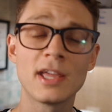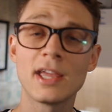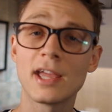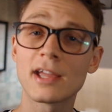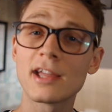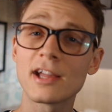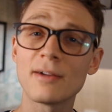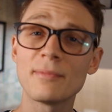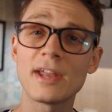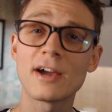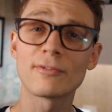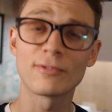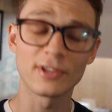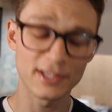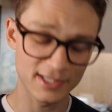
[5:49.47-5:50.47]
It can come
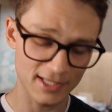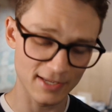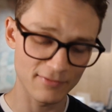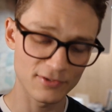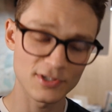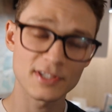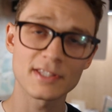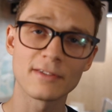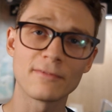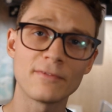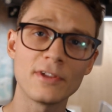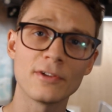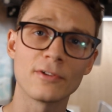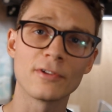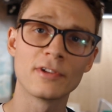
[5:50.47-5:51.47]
down really to even just the
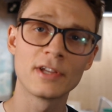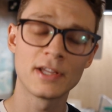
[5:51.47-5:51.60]
feel.